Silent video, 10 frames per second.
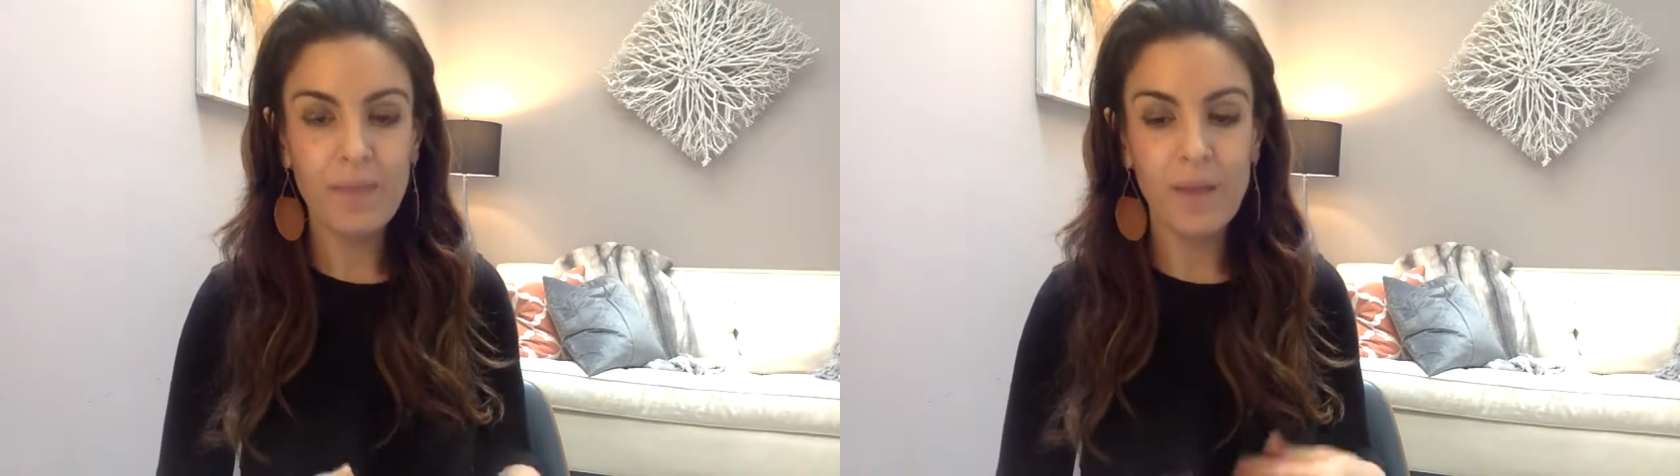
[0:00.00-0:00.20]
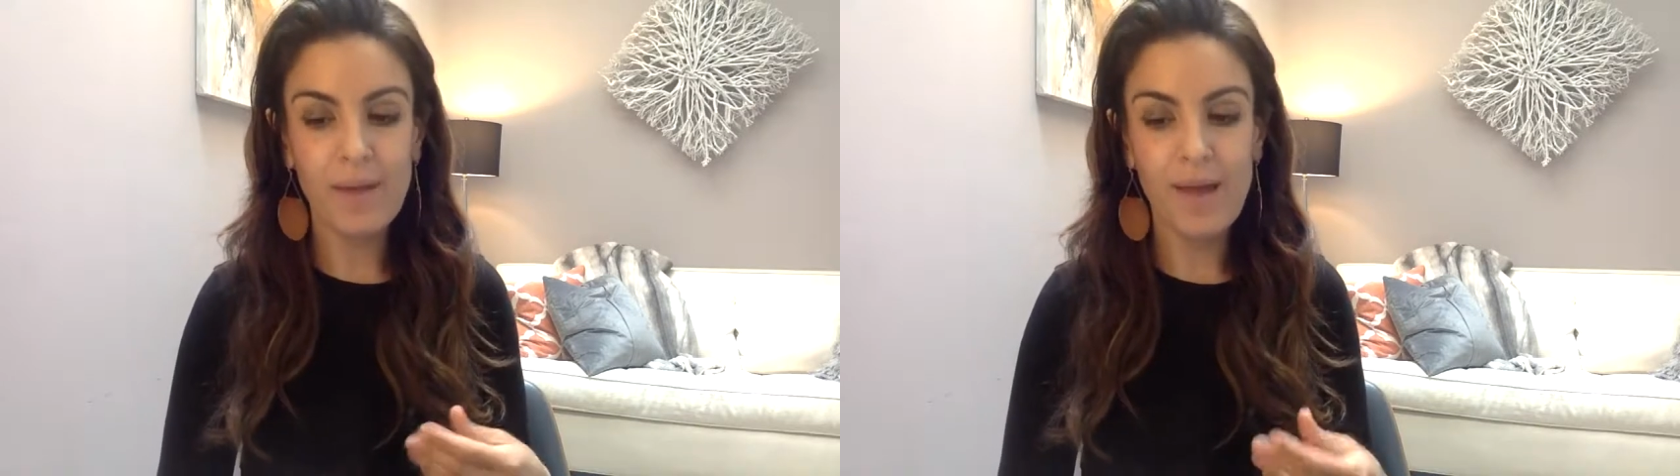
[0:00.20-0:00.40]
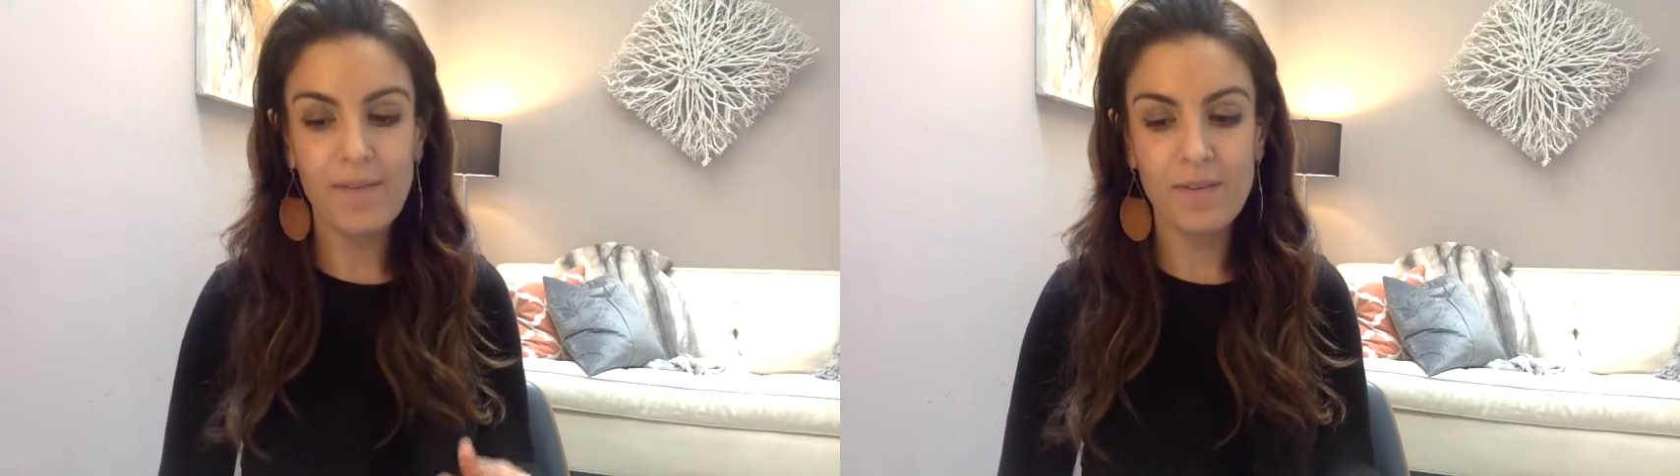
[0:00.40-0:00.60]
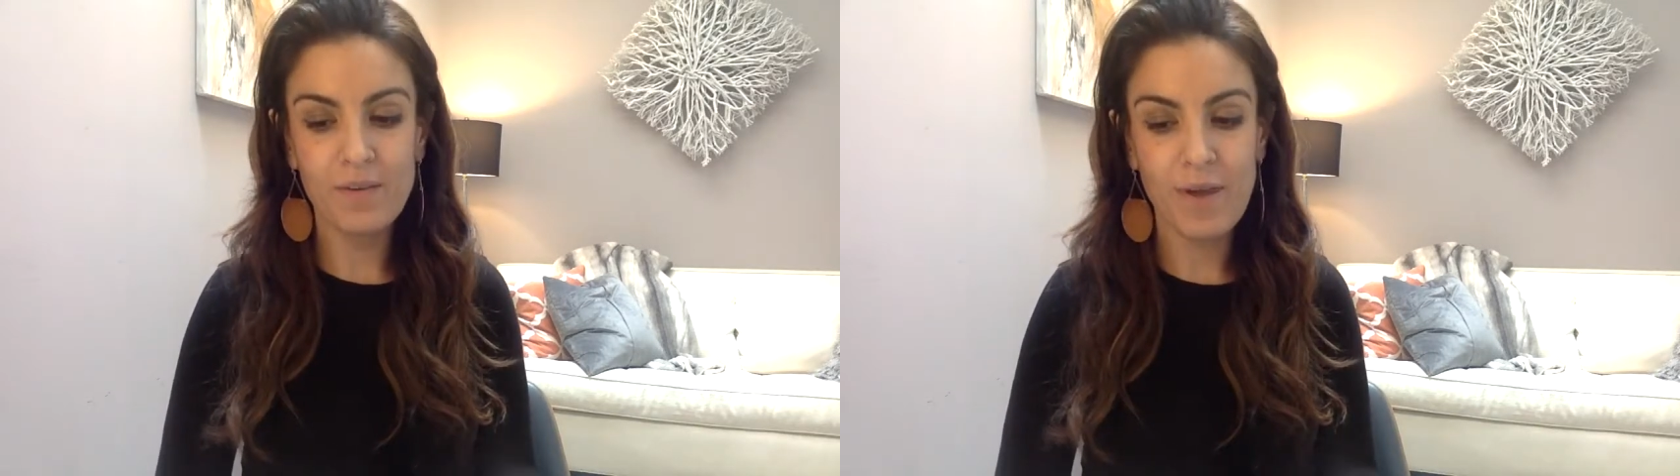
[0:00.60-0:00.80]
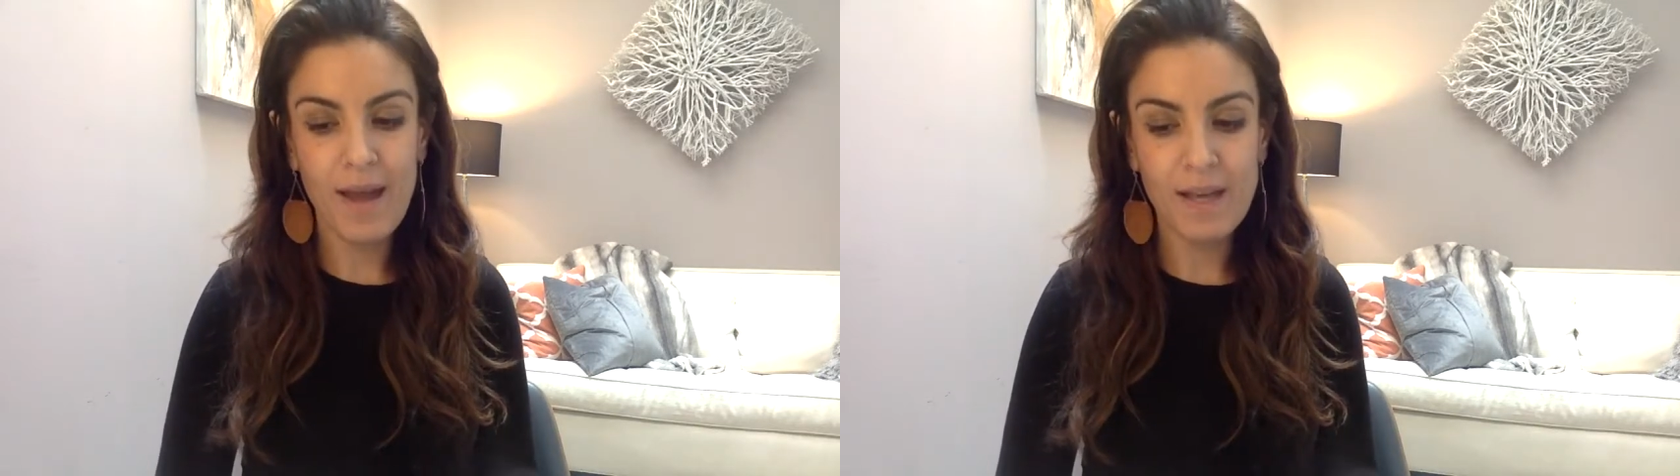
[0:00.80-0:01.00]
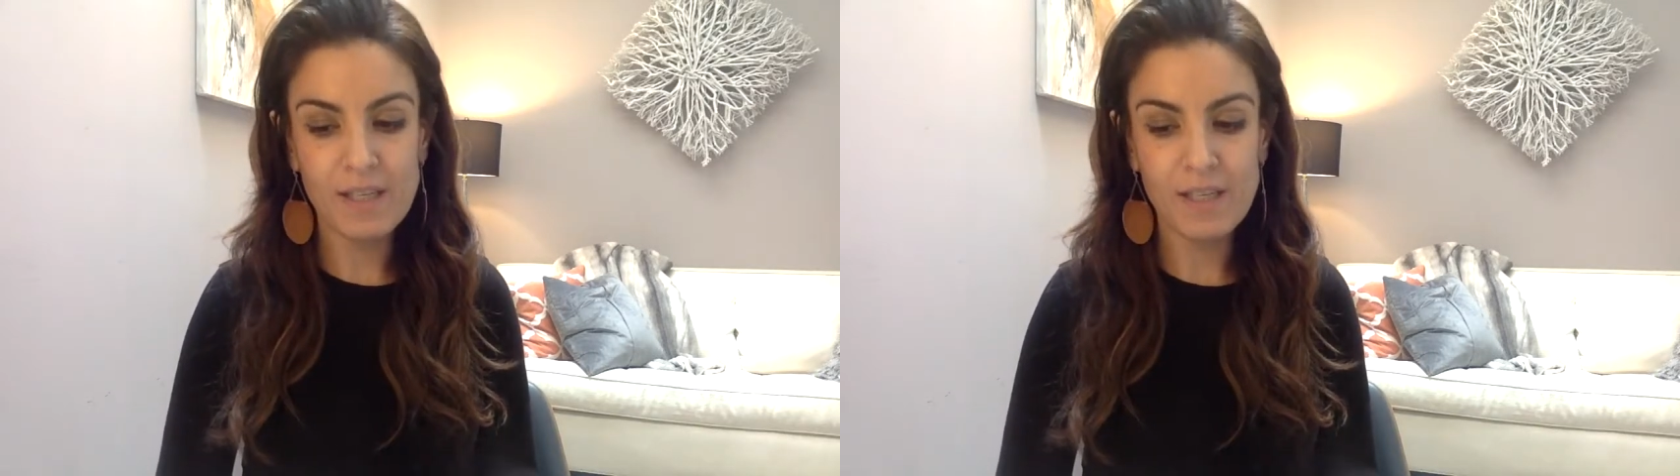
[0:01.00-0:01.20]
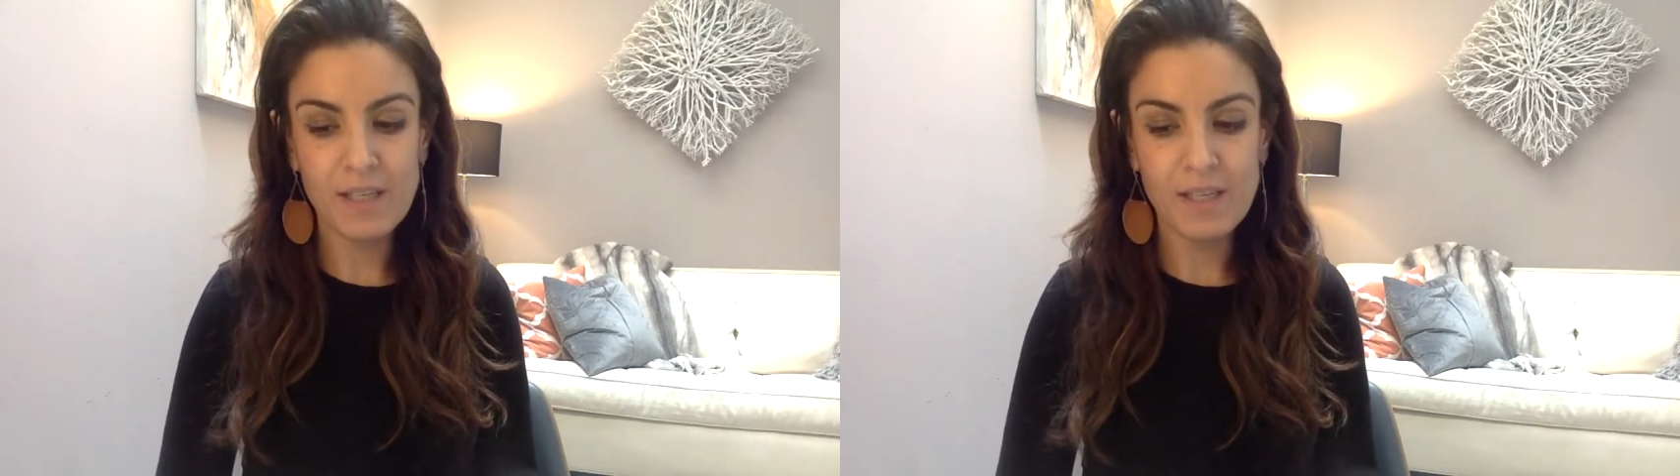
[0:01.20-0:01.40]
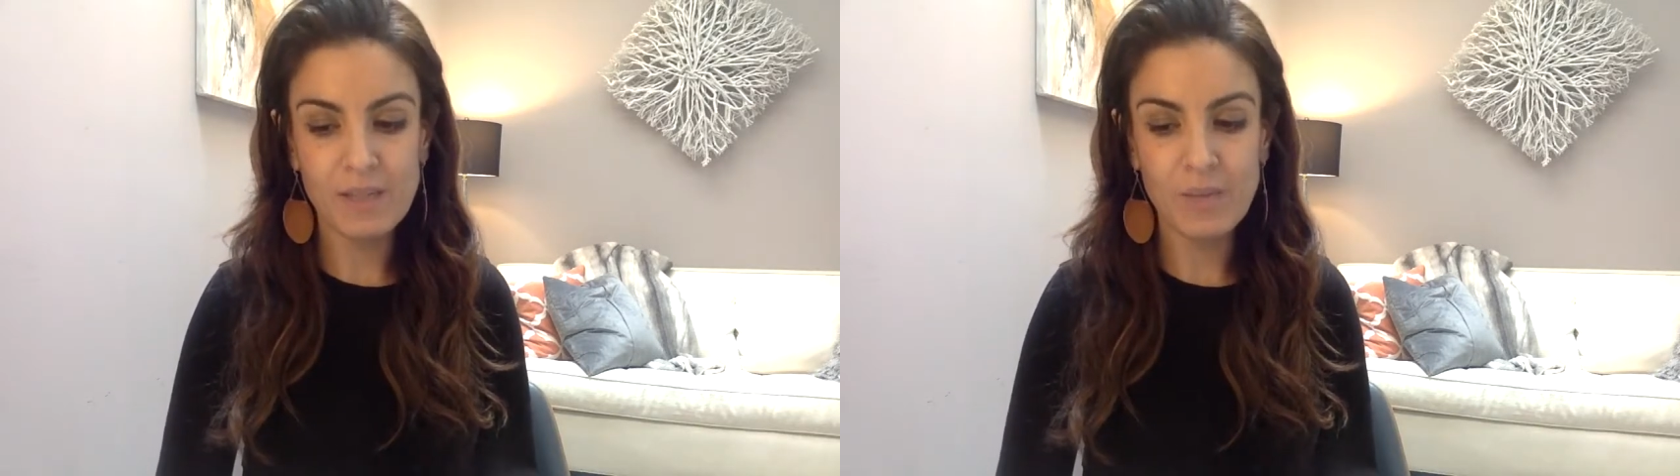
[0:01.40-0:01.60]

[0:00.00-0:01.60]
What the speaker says: and we have interactions,